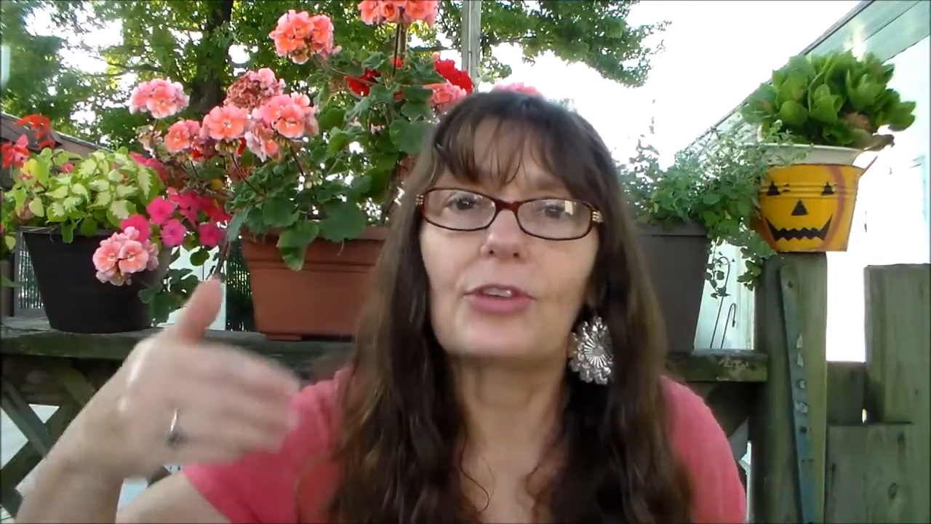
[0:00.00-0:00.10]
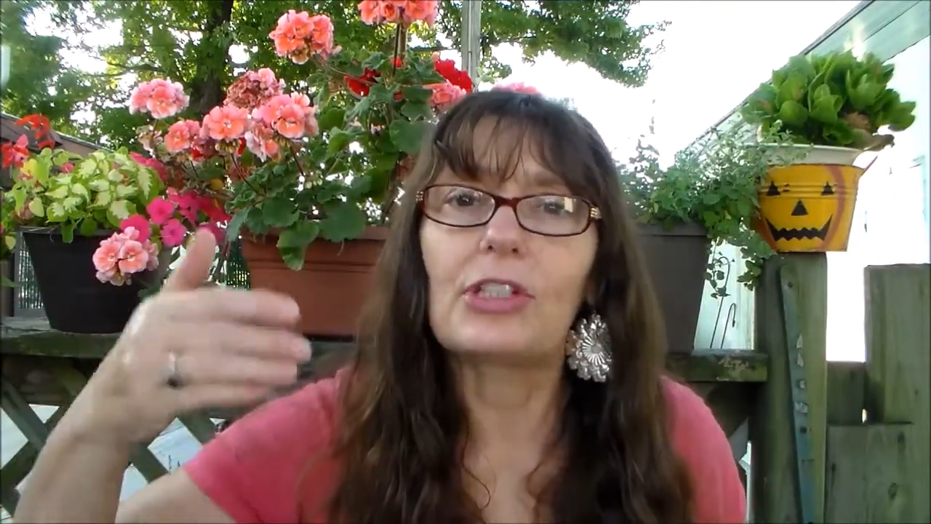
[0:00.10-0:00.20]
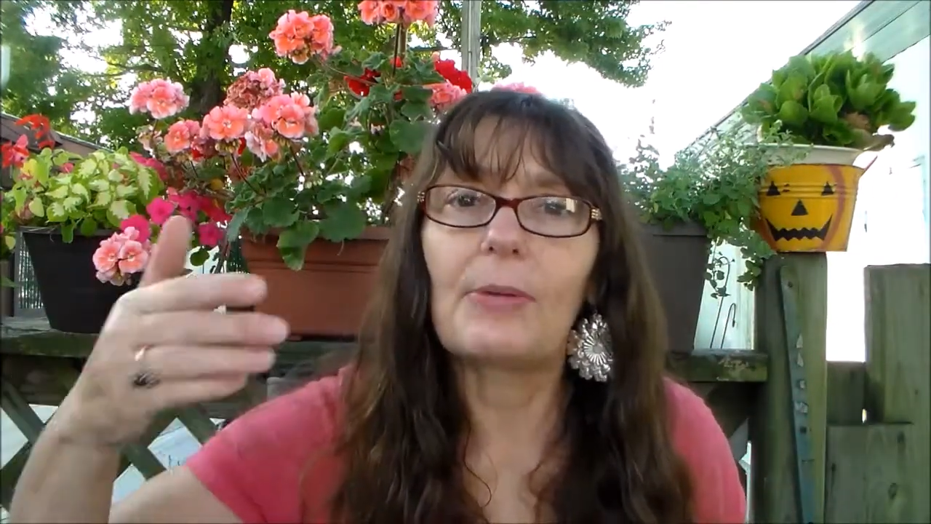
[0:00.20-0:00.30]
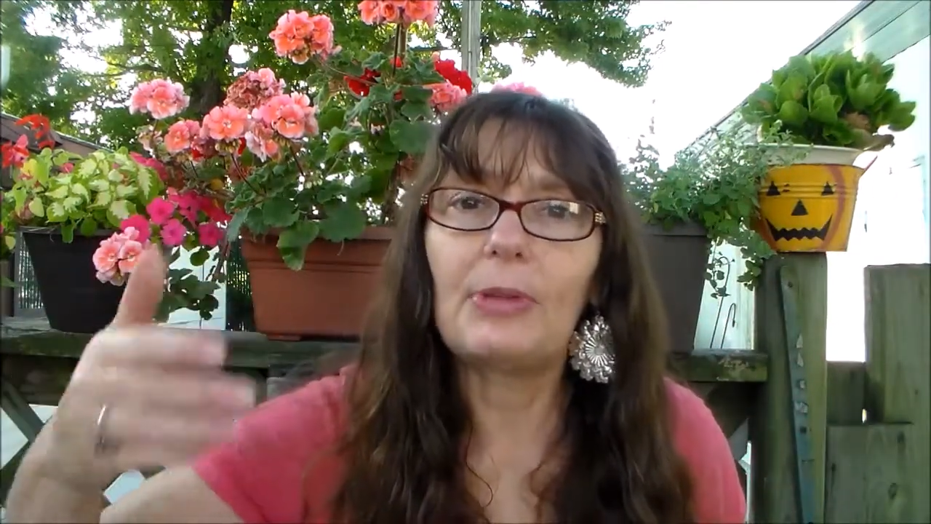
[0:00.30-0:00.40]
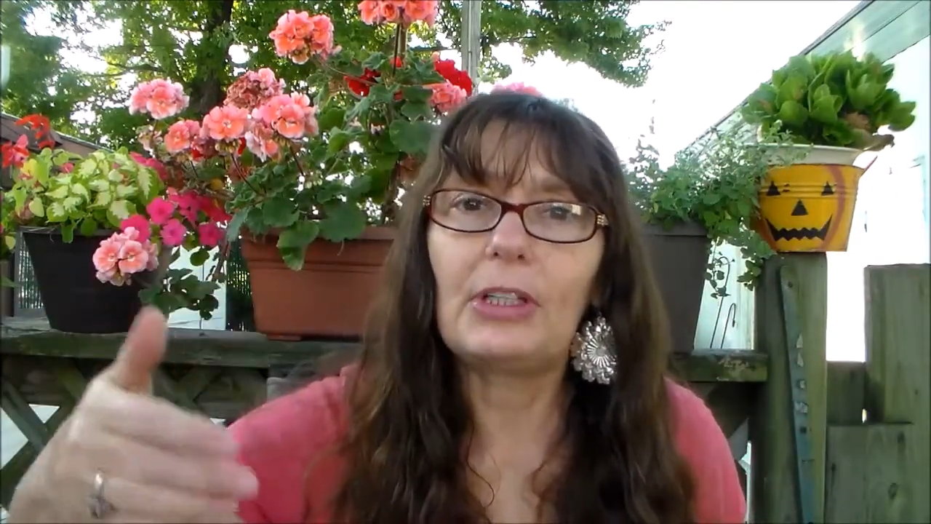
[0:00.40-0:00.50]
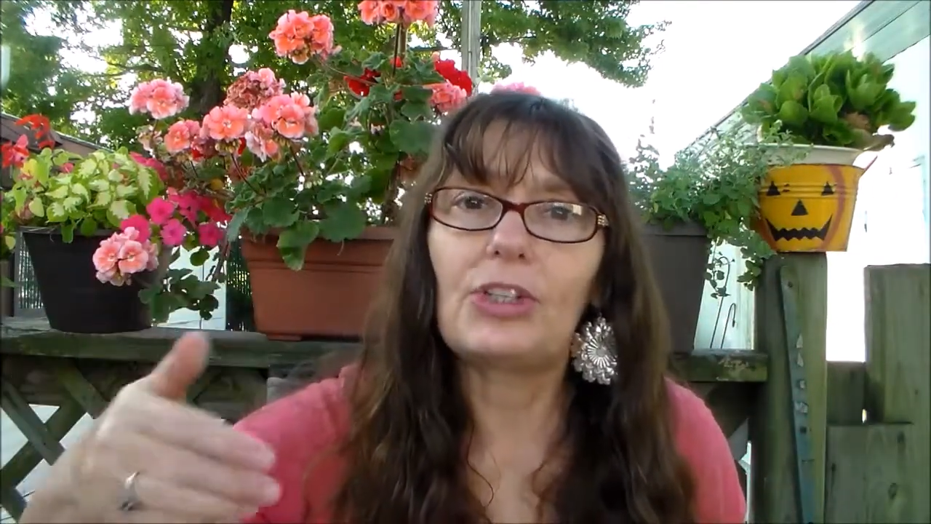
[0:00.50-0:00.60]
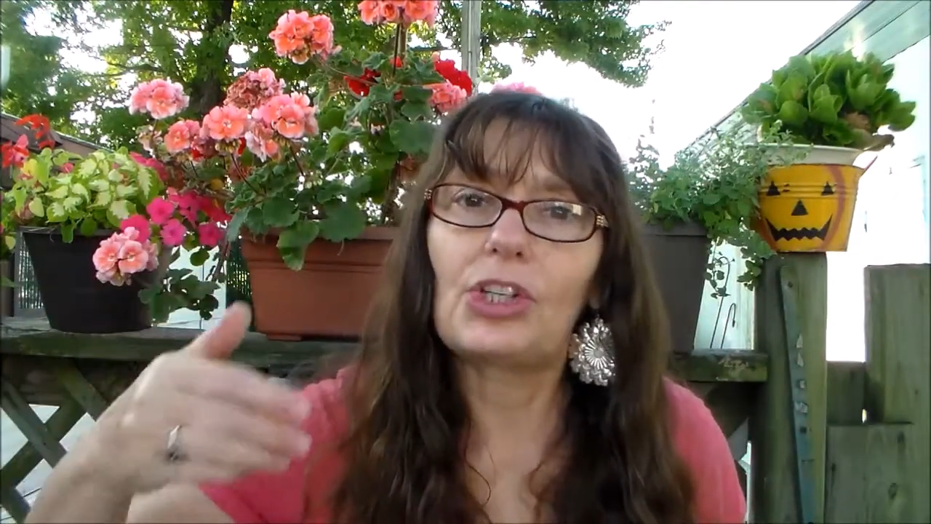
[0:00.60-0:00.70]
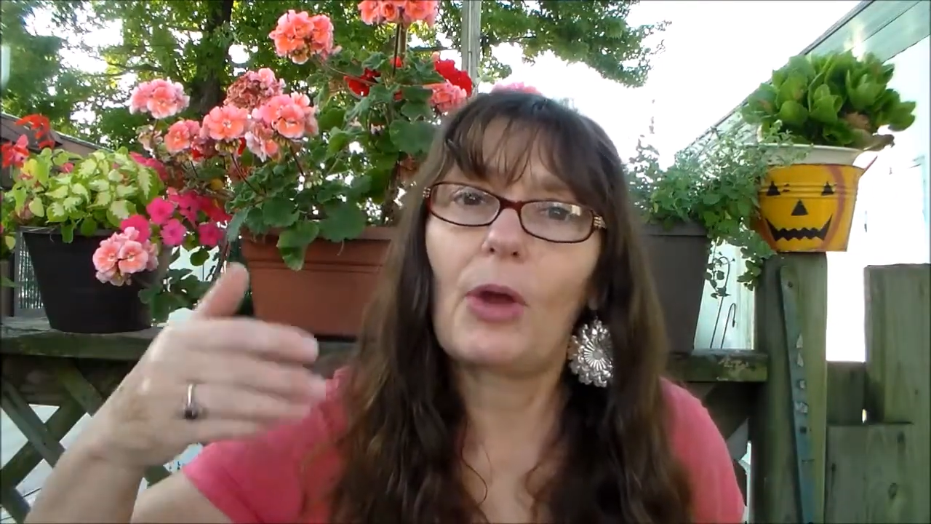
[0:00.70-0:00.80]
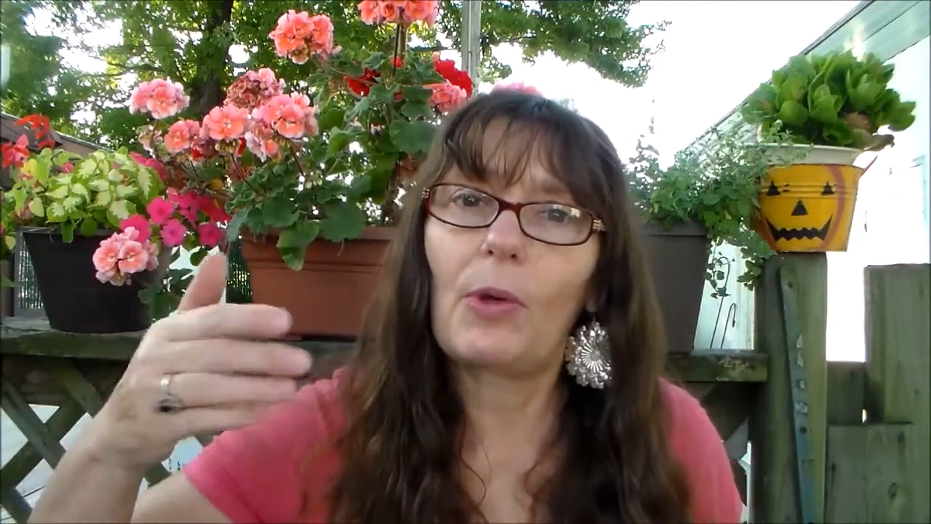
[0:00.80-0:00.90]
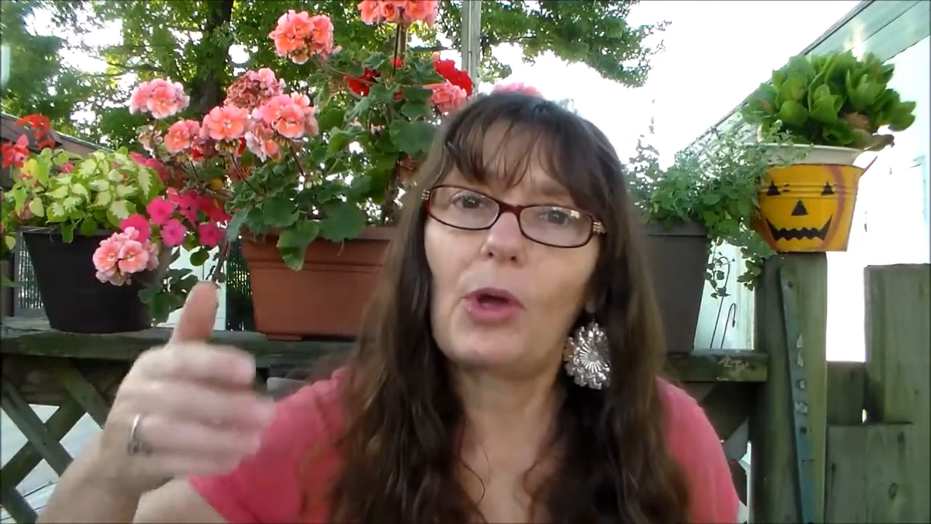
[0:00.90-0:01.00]
or something that's
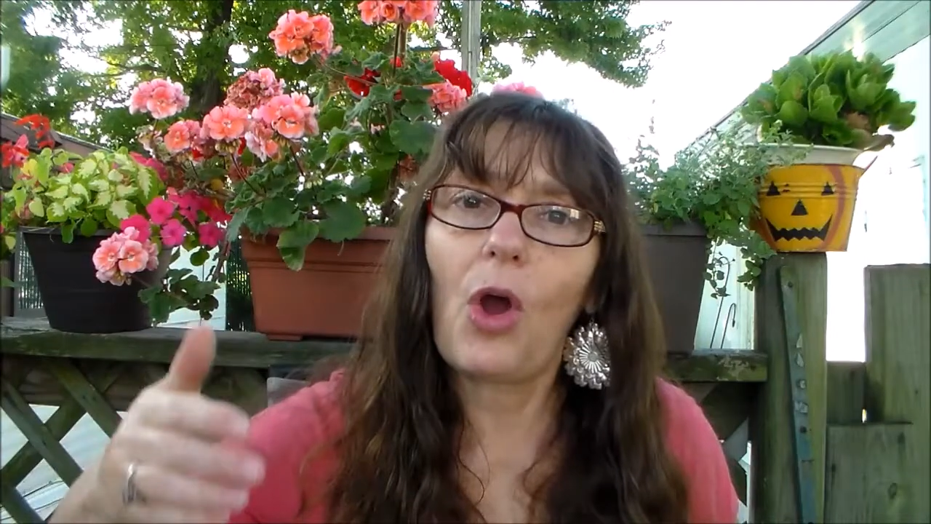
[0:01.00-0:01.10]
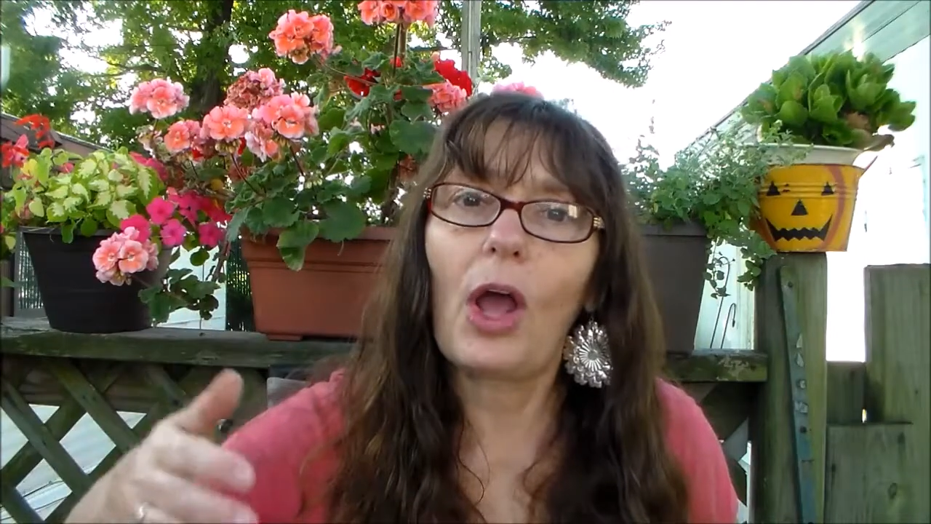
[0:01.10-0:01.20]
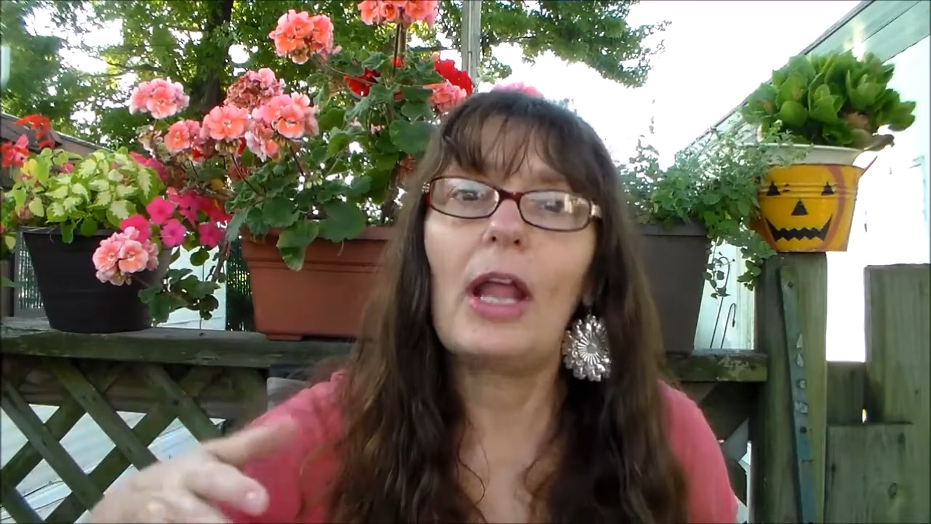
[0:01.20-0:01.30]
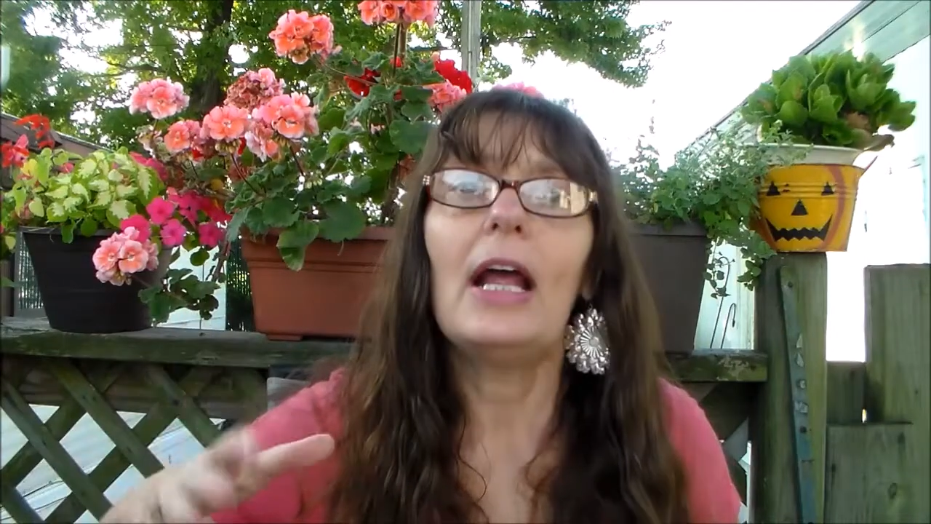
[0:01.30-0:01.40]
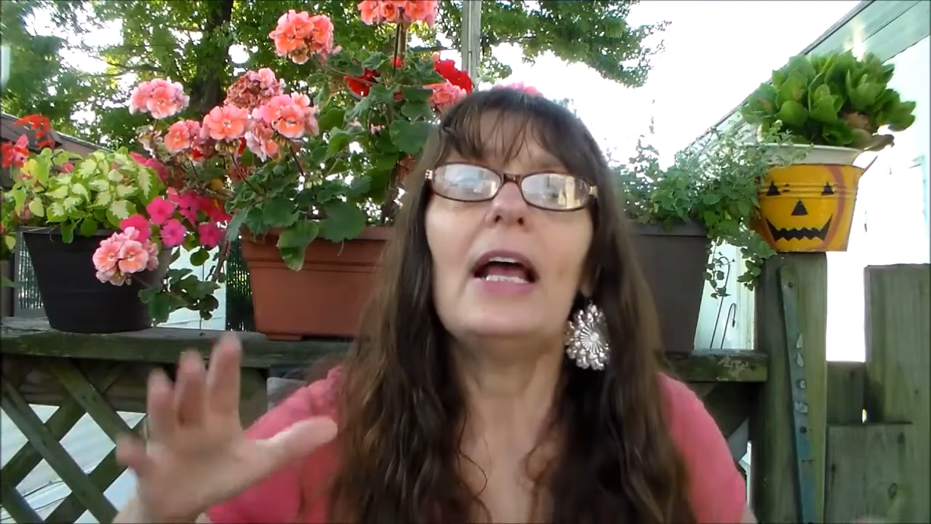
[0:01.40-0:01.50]
going on